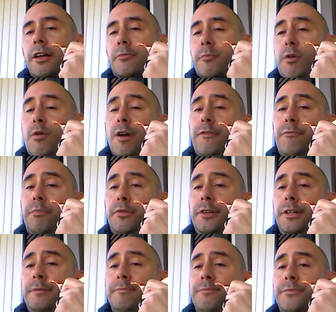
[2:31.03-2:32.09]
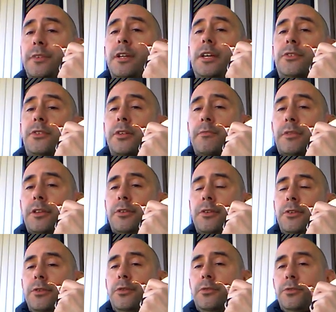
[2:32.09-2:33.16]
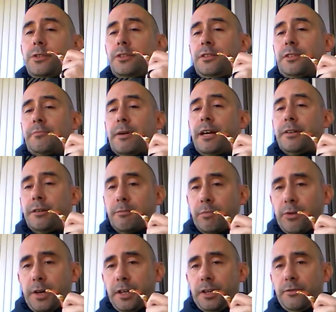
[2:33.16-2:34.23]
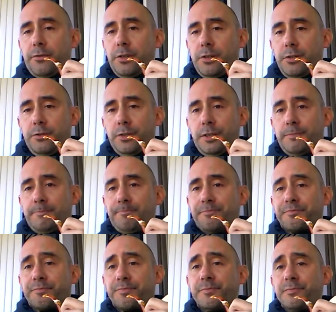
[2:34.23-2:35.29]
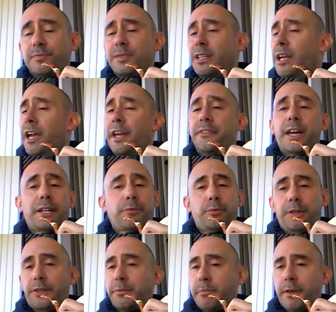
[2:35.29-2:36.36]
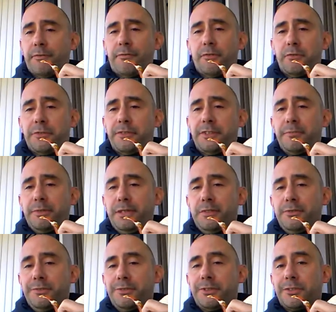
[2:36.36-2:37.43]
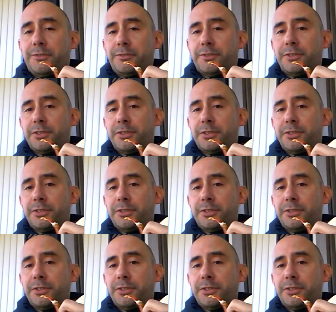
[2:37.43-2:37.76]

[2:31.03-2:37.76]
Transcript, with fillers: As my wife put it, it's something you used. It's bound to break if you use it. And that's what it's meant for, is to be used.